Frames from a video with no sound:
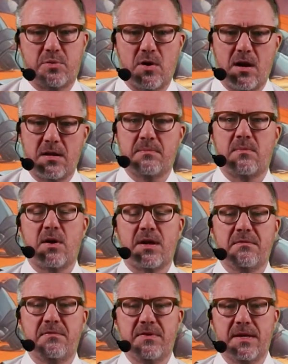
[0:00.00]
product
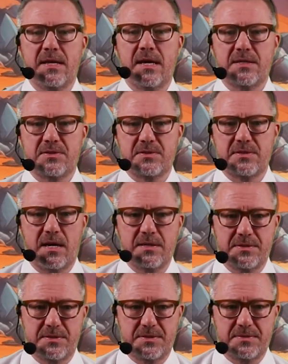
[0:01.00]
market fit
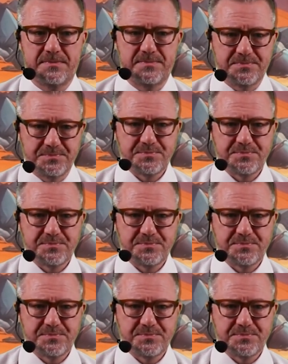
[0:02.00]
exercises.